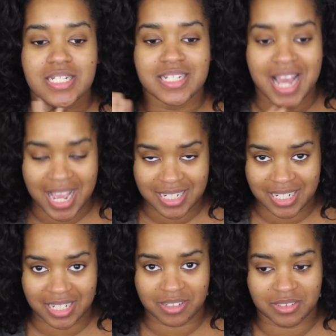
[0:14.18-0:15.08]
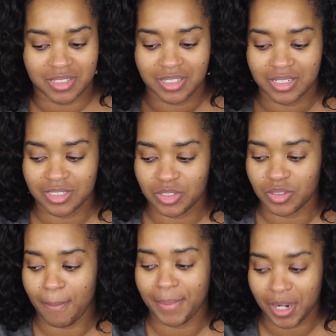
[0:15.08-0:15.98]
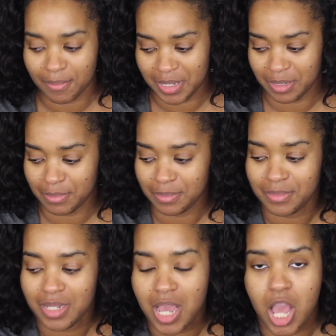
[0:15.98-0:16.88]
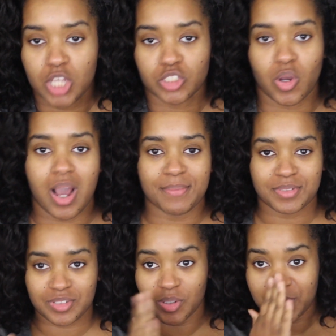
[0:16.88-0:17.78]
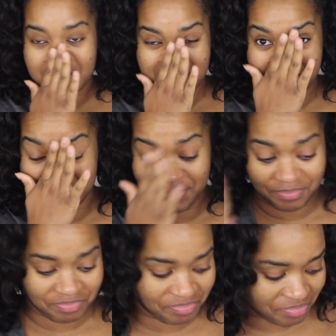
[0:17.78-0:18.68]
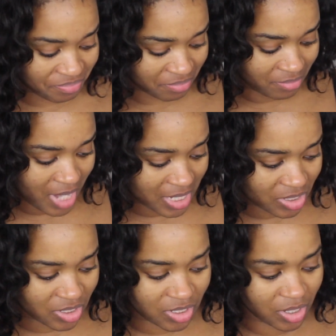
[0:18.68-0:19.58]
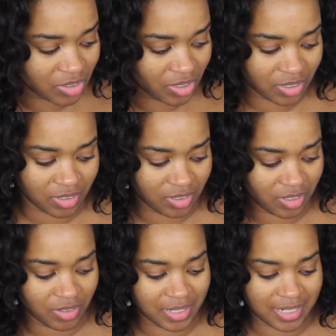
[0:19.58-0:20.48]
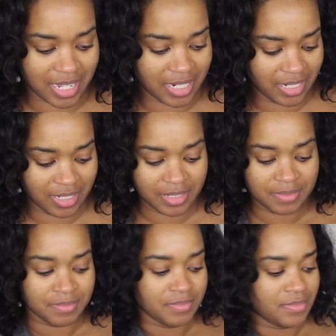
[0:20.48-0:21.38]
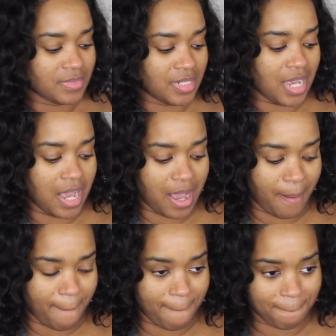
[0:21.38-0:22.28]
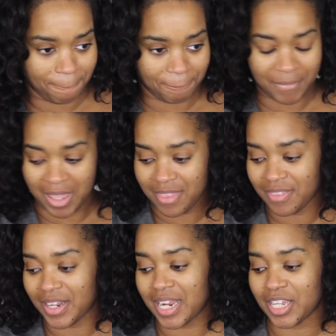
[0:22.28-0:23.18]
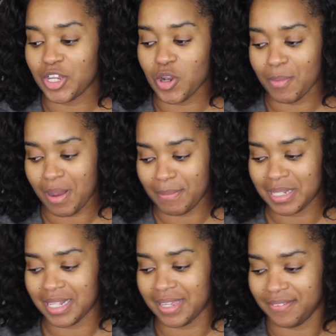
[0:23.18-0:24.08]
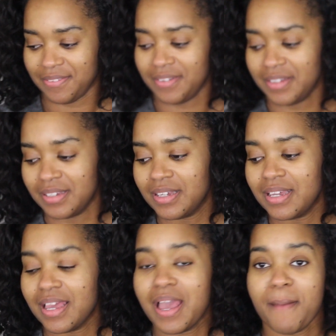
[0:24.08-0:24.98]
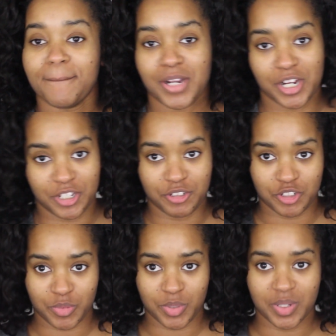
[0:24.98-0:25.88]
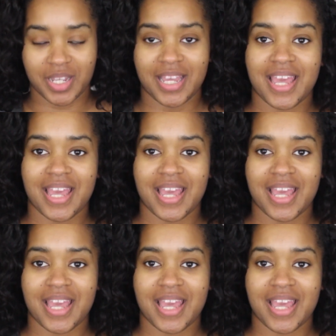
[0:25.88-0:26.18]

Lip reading: died down to the bare minimum, so I'm so excited, so excited that I can go about my life per usual.